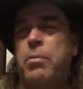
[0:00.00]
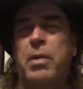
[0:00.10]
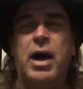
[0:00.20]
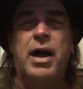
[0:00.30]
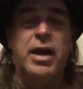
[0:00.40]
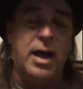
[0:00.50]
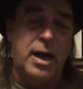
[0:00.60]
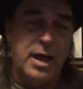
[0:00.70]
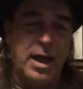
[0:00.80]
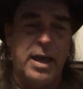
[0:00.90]

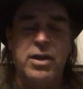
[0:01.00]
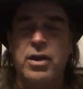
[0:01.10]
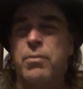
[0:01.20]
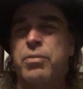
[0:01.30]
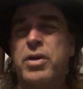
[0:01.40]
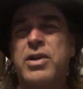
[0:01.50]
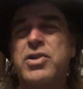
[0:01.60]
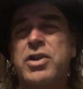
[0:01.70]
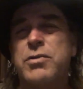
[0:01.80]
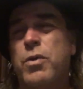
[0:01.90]
But hey, you know,
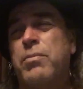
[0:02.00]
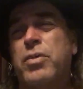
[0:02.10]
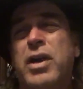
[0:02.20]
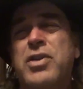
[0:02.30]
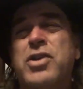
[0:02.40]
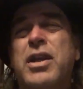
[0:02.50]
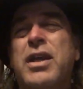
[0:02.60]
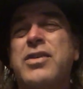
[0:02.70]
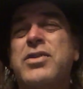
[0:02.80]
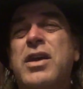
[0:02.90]
production is what production
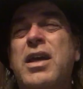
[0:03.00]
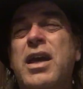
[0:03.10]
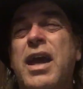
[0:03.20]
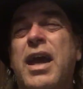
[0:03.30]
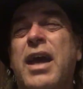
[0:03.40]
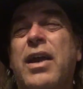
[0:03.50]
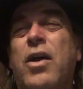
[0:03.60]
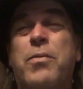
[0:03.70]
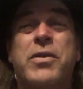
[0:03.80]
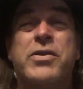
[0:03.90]
is, and I
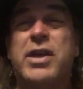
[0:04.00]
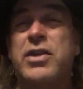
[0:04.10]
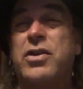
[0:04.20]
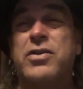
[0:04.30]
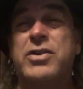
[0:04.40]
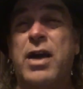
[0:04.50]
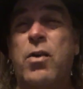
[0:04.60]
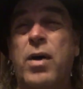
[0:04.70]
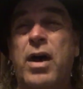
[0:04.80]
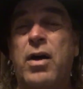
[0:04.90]
hope this thing turns
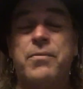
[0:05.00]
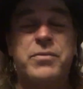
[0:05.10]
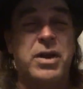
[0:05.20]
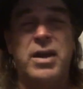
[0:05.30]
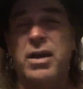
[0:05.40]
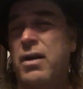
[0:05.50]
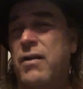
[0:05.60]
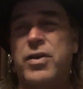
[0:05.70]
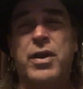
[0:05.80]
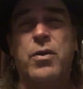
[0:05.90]
out well. You hear
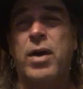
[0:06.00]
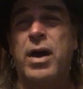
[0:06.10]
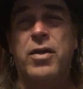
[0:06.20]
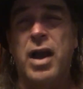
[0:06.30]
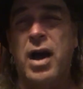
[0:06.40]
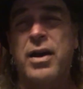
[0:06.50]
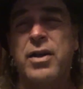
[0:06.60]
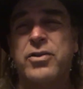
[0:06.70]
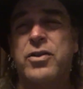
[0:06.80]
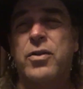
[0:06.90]
everything well, the
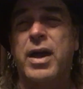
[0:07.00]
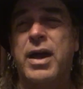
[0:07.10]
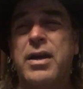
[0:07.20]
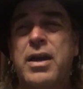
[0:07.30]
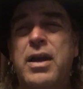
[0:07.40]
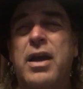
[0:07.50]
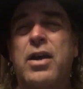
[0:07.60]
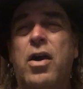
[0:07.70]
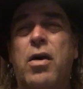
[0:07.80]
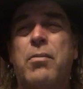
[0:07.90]
audio's great
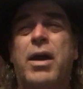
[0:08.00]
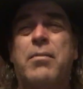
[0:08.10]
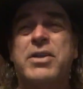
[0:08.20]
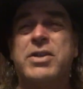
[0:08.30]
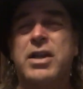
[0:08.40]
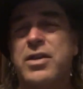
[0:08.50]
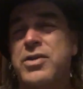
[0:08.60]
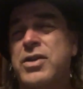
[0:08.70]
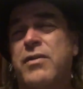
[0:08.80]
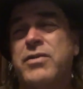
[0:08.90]
and all, but I'll be sending
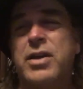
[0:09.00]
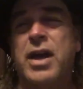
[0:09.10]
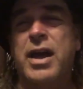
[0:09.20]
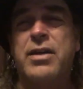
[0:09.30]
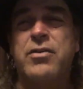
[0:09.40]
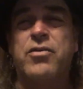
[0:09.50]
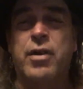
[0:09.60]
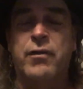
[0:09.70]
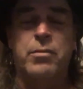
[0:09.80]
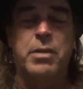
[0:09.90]
this off tonight, and
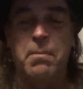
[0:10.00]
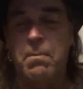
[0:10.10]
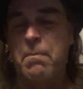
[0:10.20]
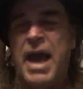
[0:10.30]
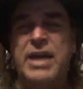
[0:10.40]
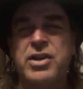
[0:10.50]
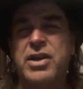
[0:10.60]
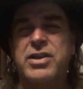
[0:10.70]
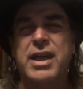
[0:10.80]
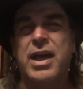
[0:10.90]
Trevor will be patching
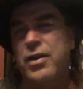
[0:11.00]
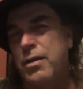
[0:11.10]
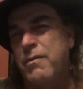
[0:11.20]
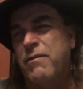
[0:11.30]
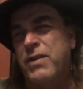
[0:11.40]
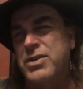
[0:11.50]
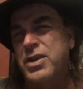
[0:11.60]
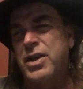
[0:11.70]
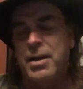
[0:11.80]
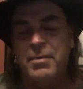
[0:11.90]
it together and
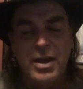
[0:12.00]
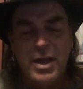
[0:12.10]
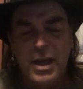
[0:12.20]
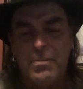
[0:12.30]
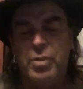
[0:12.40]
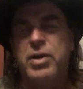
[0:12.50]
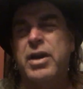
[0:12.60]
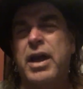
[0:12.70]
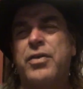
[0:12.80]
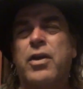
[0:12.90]
fixing it up and putting
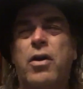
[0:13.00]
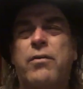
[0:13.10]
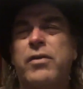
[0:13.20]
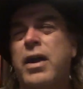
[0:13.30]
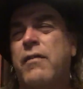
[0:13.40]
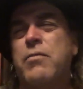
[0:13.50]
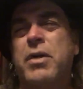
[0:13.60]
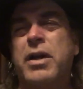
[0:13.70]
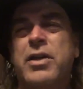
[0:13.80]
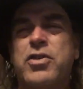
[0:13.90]
it out there. Hopefully
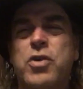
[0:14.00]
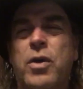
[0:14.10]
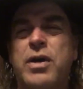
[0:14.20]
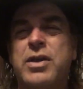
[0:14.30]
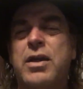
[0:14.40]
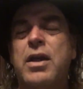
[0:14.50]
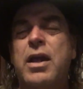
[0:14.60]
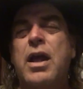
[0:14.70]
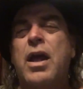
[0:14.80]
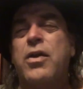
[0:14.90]
everybody enjoys it.
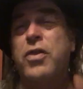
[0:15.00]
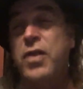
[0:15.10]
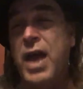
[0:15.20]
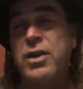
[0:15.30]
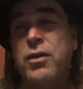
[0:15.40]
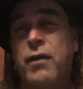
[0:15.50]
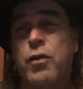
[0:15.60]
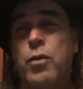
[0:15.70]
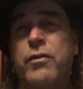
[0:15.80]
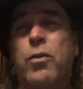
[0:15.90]
Thank you
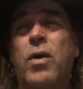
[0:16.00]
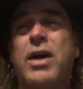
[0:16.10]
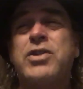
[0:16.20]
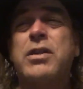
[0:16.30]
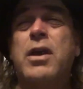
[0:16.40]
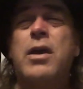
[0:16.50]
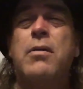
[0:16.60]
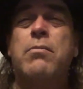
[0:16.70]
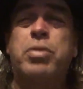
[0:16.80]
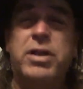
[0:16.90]
everyone for watching.
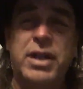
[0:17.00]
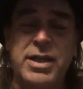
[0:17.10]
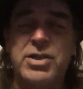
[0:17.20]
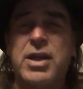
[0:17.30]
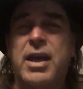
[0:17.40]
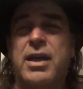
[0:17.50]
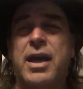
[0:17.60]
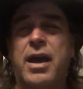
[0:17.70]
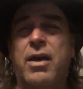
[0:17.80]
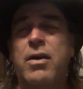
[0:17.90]
Please take
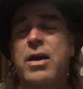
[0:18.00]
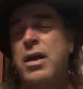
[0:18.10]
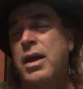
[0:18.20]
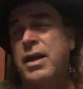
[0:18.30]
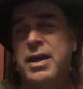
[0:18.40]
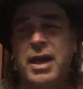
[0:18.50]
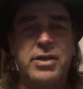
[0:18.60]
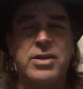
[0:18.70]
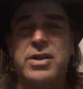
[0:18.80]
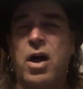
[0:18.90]
care.
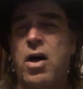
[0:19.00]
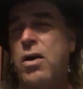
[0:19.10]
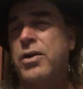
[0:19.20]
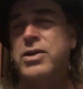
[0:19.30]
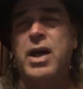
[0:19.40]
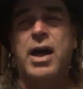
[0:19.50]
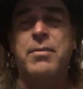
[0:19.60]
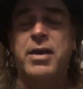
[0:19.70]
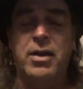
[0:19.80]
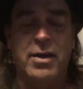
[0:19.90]
Catch us all the
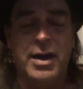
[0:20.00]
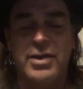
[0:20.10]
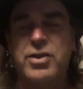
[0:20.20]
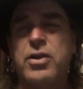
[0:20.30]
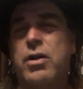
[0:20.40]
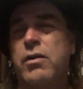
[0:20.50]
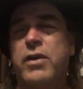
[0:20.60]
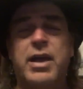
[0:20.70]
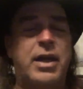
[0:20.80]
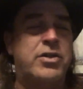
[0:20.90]
time here. Catch the
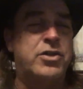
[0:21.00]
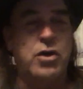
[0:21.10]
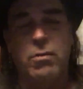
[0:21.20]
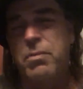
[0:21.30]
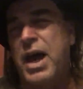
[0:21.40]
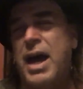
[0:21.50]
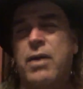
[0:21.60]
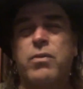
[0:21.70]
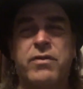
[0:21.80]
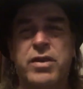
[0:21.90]
notifications. Go
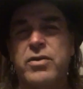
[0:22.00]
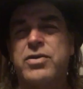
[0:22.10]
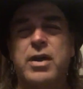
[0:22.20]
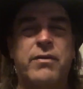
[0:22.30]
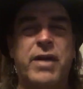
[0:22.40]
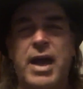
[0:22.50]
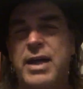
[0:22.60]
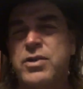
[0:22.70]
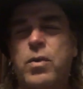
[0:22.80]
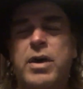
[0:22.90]
back, review stuff,
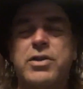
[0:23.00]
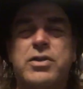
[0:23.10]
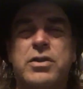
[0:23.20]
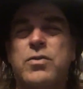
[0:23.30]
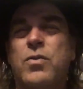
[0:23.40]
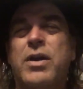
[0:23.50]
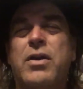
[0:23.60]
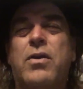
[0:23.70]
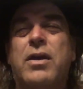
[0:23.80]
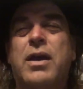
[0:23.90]
ask questions. We
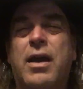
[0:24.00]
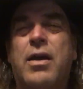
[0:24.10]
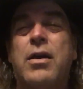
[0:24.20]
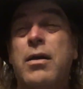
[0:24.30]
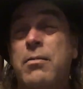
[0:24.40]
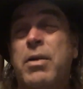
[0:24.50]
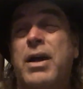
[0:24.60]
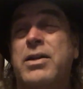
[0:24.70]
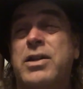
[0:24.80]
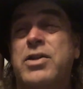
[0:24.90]
don't care. Buy
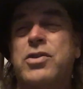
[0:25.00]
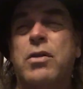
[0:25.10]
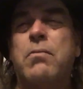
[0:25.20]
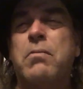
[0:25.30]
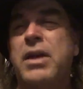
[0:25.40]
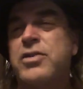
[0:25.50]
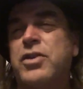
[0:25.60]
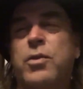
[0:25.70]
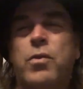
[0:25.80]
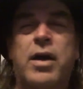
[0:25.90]
a t-shirt. Meet us
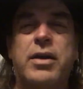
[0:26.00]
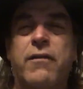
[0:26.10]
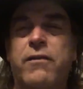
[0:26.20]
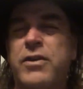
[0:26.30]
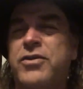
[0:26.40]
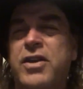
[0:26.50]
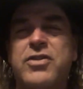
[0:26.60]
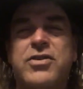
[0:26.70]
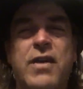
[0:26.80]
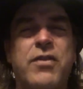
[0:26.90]
at the Ronde, 5th,
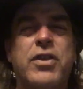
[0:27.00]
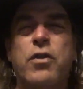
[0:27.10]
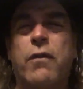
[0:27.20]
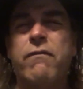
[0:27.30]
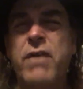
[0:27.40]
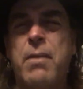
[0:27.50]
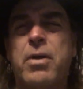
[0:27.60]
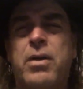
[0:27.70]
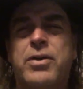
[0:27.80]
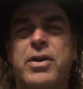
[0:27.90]
6th, 7th of
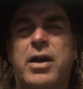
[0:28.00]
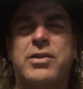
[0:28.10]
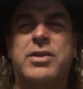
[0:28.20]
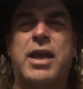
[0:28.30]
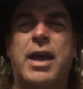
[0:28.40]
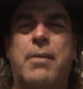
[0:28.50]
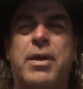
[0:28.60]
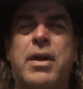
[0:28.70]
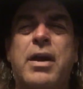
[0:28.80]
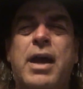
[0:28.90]
November at the Don's
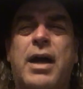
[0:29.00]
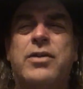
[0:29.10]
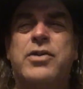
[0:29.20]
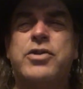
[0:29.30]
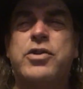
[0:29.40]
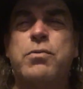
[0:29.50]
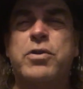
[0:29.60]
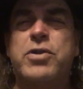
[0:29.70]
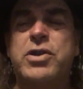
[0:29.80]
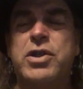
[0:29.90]
Camp out in the
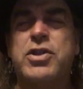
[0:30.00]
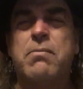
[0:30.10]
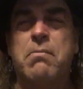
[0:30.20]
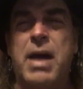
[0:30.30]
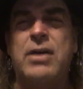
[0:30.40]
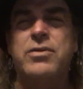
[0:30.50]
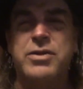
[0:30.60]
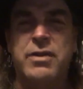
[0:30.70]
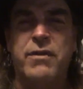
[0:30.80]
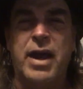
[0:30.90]
Superstition
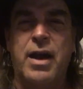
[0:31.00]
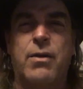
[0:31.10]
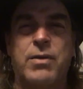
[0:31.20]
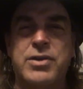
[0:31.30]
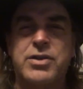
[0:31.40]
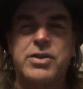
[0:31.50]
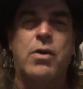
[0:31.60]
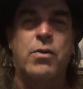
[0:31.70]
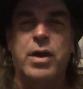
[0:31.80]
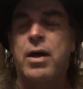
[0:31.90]
Mountains of
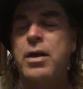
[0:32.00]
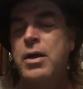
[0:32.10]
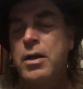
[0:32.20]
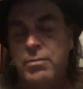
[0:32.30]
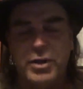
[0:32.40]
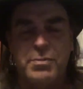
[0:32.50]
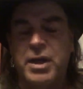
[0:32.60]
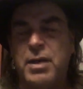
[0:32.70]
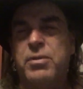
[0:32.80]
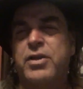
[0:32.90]
Arizona. Please
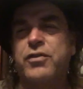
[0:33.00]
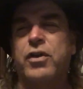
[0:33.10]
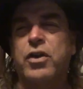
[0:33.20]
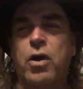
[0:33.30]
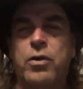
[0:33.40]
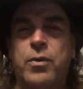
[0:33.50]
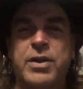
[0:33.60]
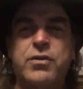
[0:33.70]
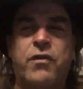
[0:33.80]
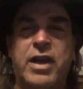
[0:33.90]
pick up Lust for Gold,
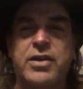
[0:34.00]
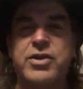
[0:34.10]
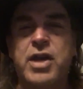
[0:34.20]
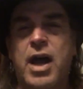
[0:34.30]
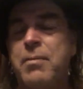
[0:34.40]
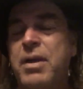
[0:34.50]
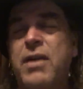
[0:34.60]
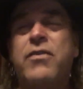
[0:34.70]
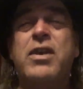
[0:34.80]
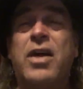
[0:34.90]
Race Against Time.
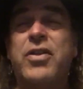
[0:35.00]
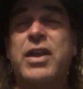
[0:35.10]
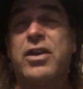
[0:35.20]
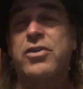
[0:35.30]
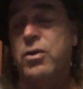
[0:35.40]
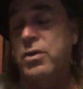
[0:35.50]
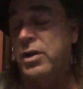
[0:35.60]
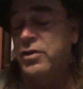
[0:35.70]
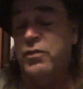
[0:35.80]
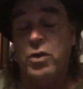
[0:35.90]
If nothing else, go to
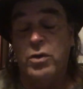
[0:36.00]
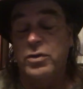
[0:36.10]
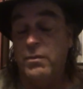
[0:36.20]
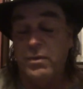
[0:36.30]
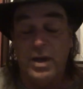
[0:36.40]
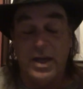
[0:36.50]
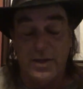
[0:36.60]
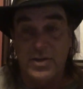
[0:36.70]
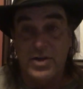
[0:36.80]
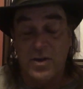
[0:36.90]
Lust for Gold,
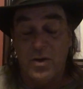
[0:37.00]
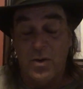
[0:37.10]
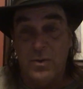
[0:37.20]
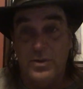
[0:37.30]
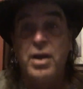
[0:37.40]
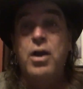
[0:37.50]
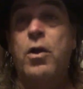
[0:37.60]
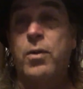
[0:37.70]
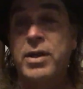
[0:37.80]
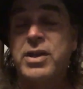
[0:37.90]
Against Gold,
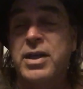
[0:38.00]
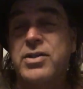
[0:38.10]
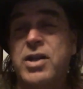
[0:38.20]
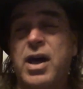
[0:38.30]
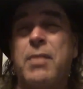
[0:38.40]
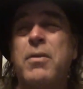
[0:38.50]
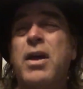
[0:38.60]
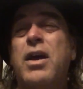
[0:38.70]
Race Against Time.